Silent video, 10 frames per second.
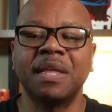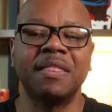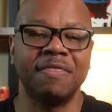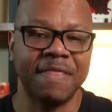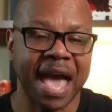
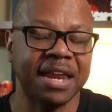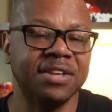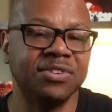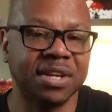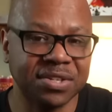That
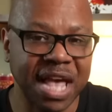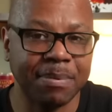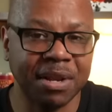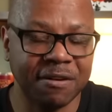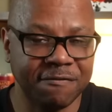is an
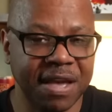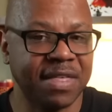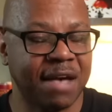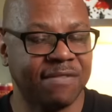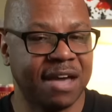example of faith.
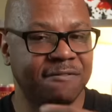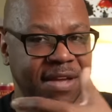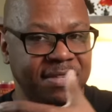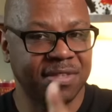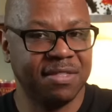I've got
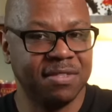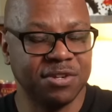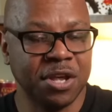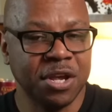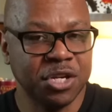faith in
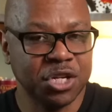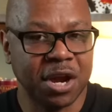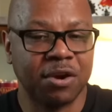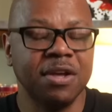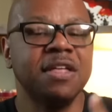this chair.